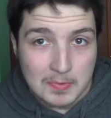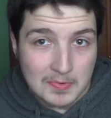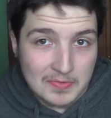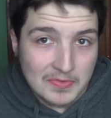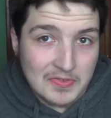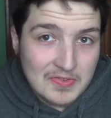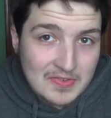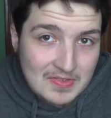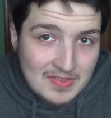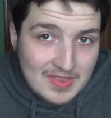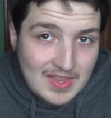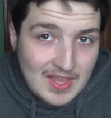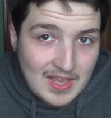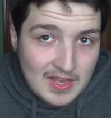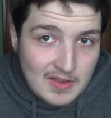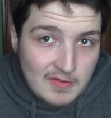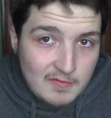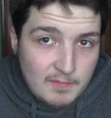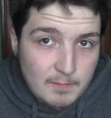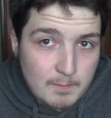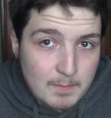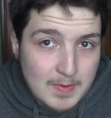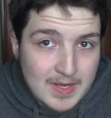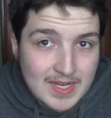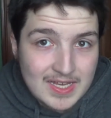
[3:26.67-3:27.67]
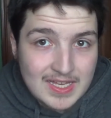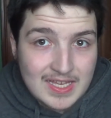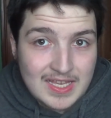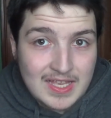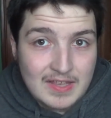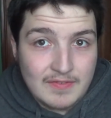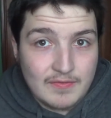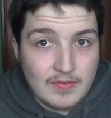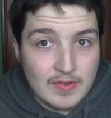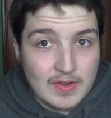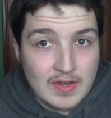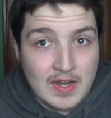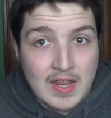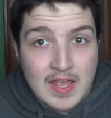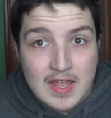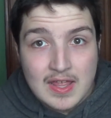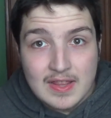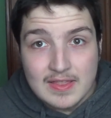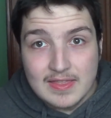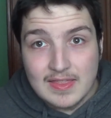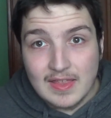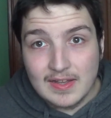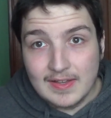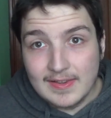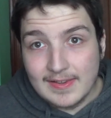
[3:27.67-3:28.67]
but they've been given
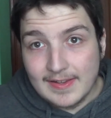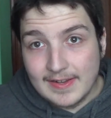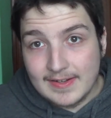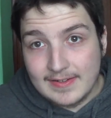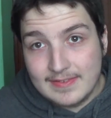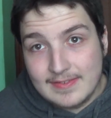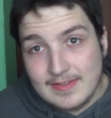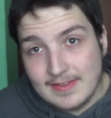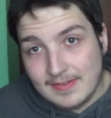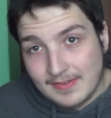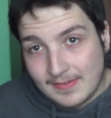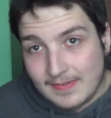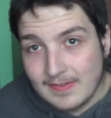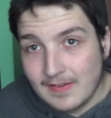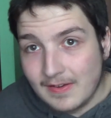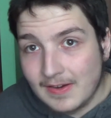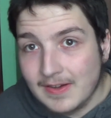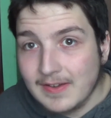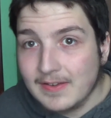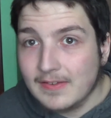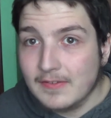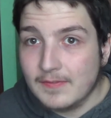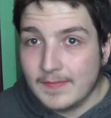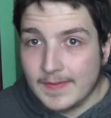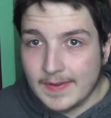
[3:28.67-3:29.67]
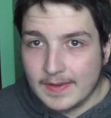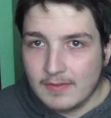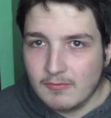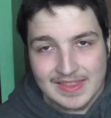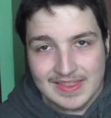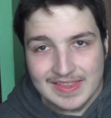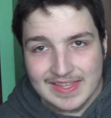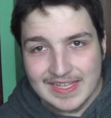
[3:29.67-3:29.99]
the lighter side of it.